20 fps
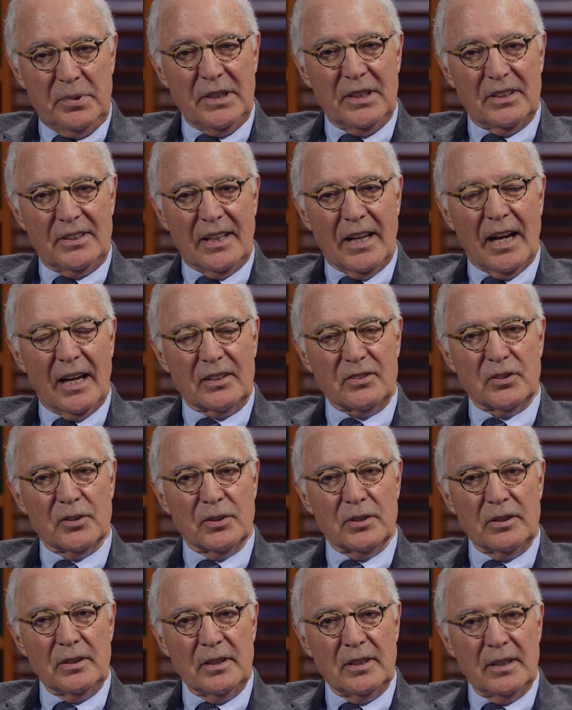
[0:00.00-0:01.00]
be a
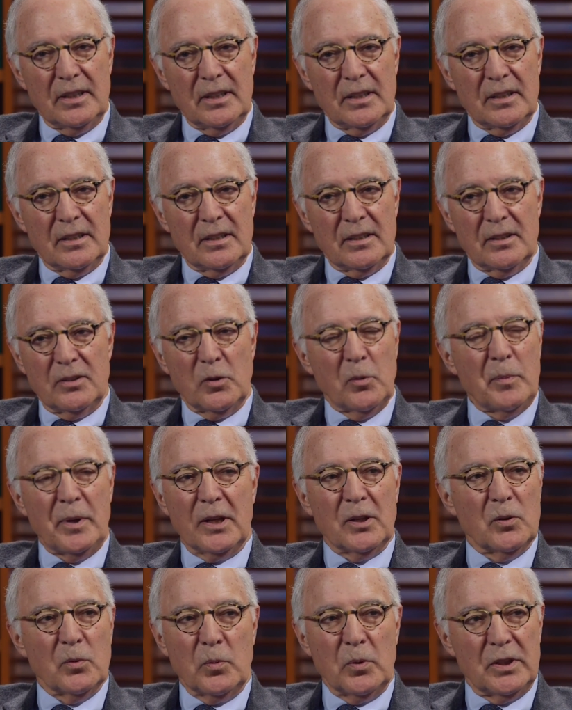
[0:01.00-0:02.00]
doctor no
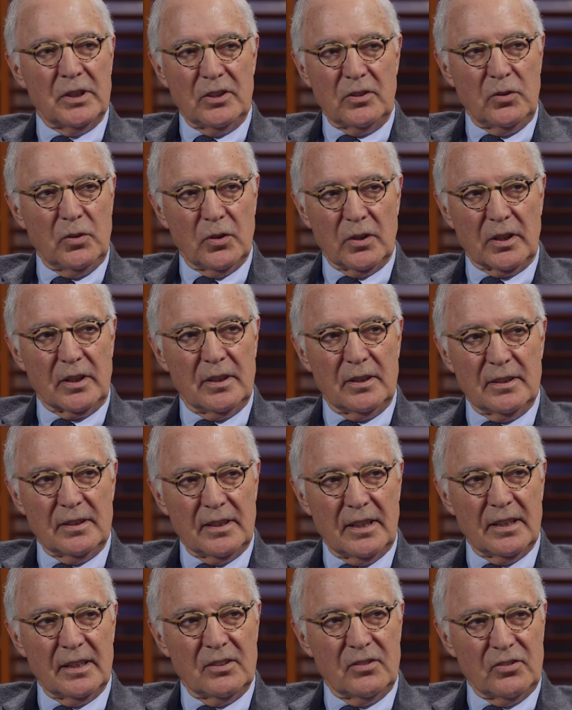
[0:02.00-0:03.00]
matter what it took.
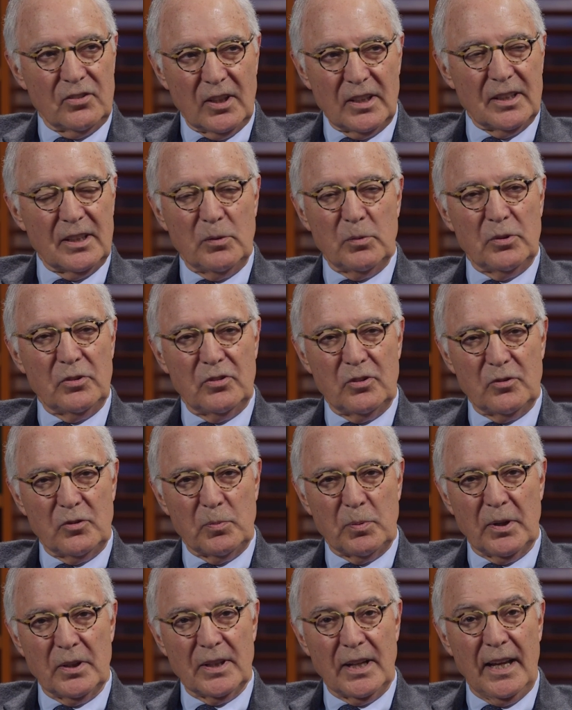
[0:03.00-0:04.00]
I suddenly was
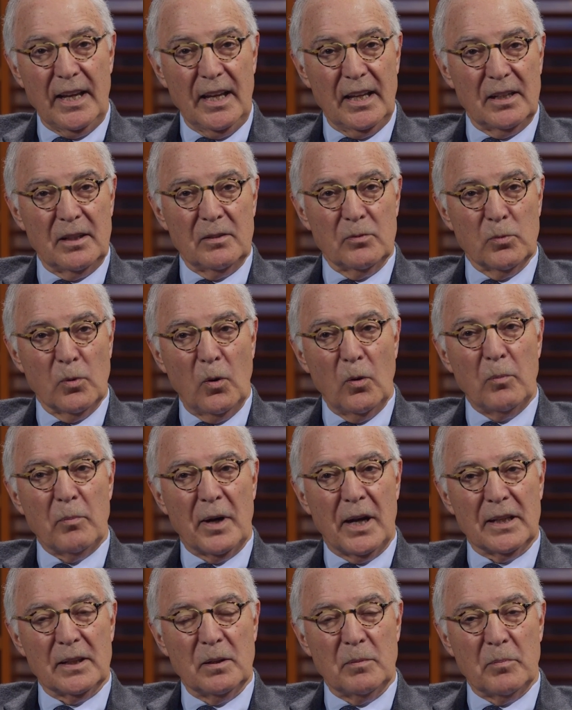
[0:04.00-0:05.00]
inspired. I had a role
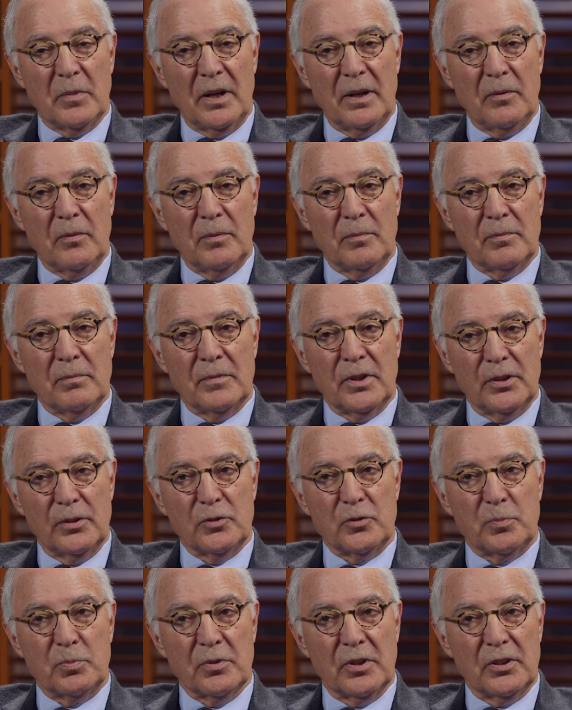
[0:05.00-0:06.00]
model. My
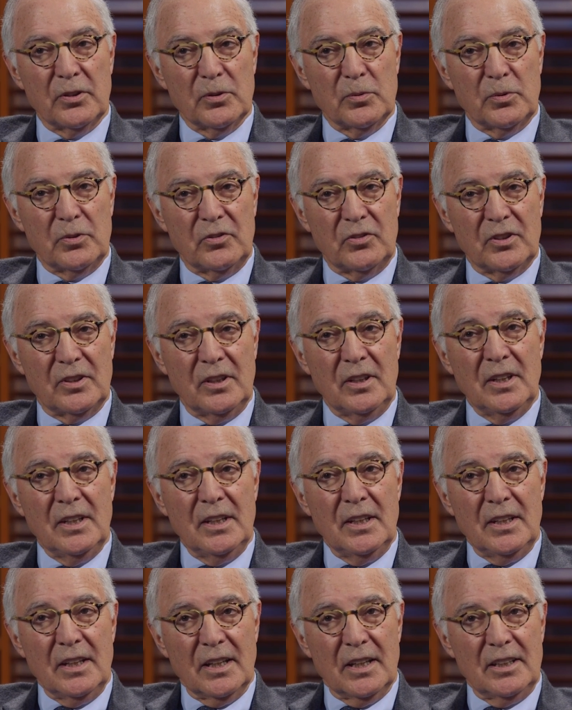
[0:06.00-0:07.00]
mother's brother was an,
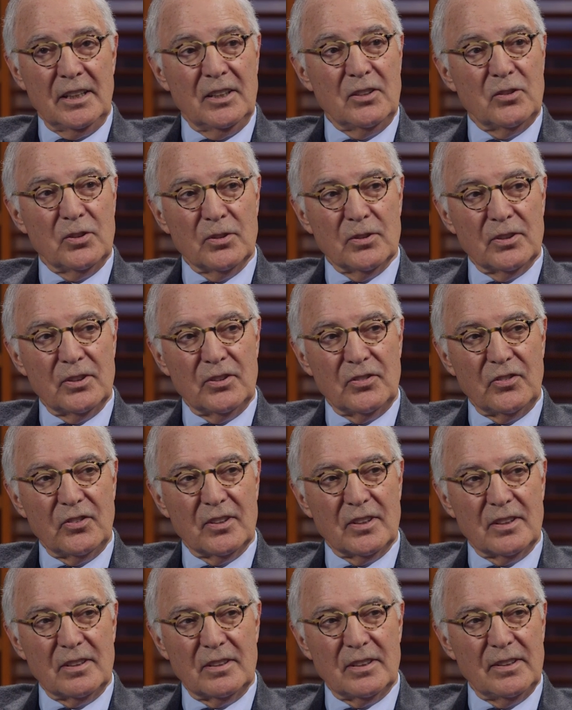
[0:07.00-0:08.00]
an internist
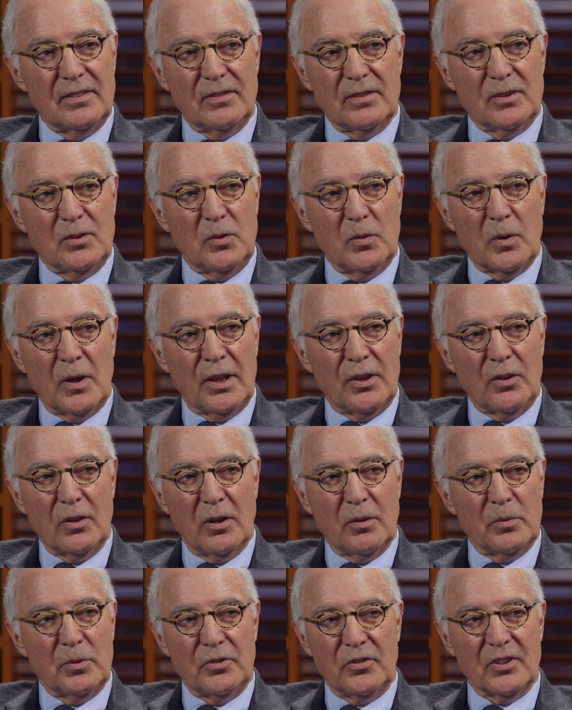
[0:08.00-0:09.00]
in Cleveland who I
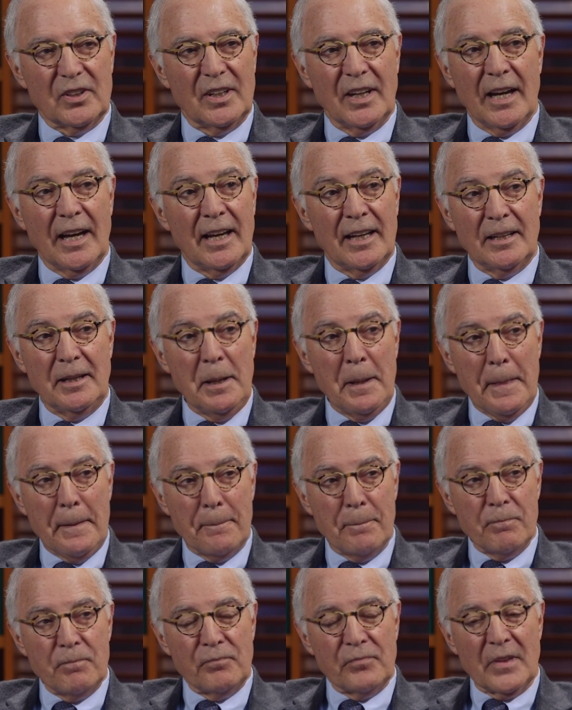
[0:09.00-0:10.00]
thought was a god,
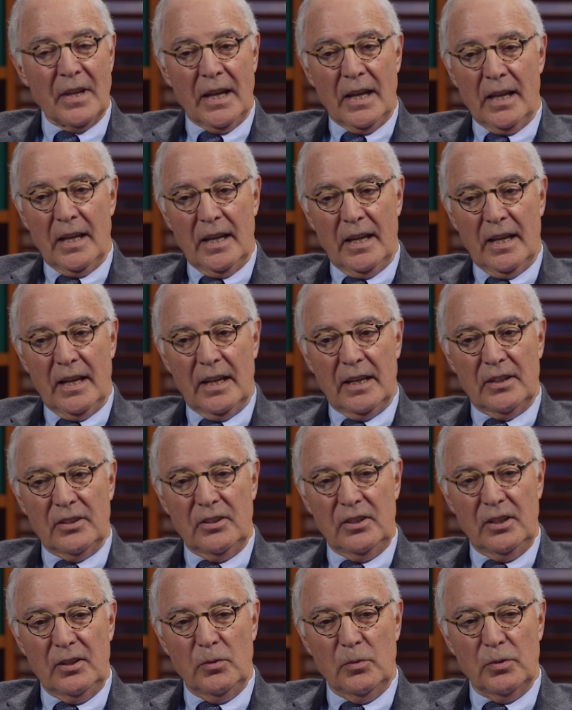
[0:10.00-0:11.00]
mm-hmm.
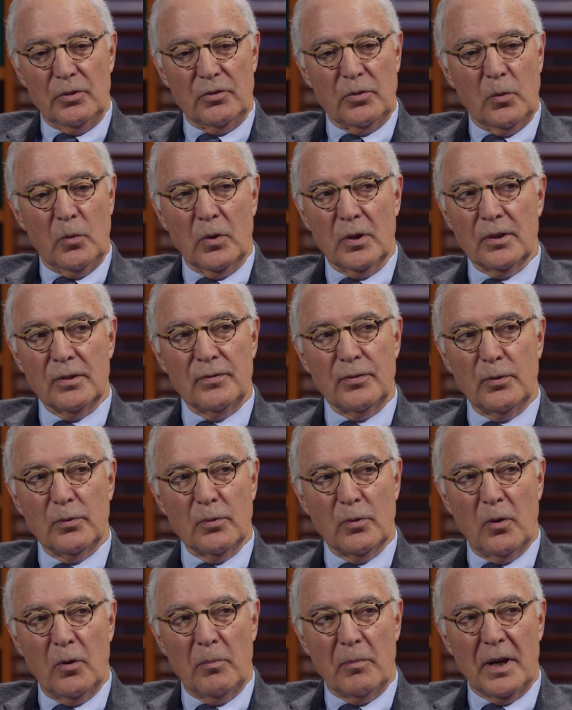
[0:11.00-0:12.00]
and he was a wonderful
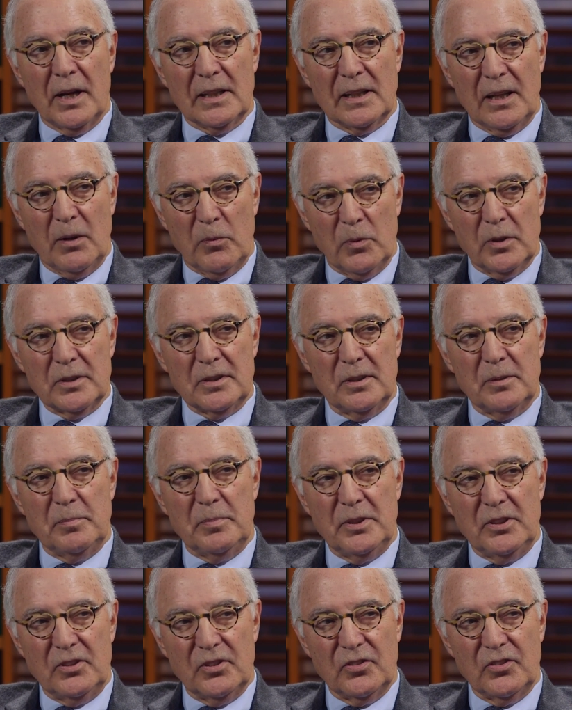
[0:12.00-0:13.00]
role model. I wanted to
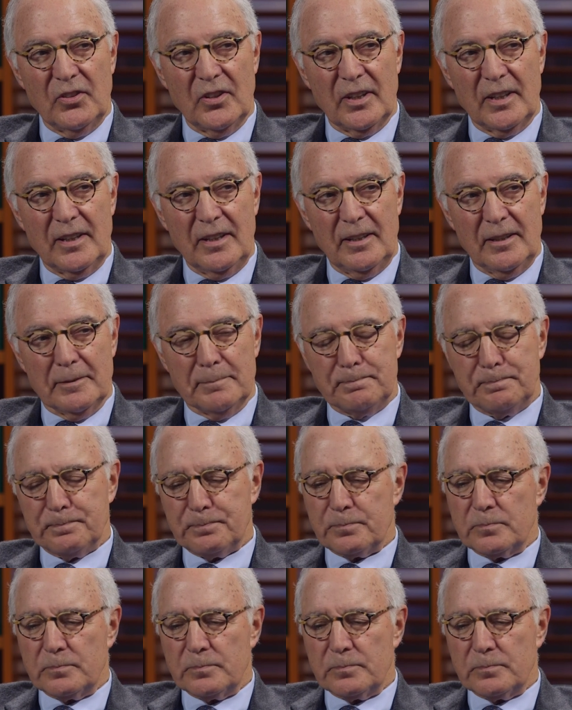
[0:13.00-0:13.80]
be just like him.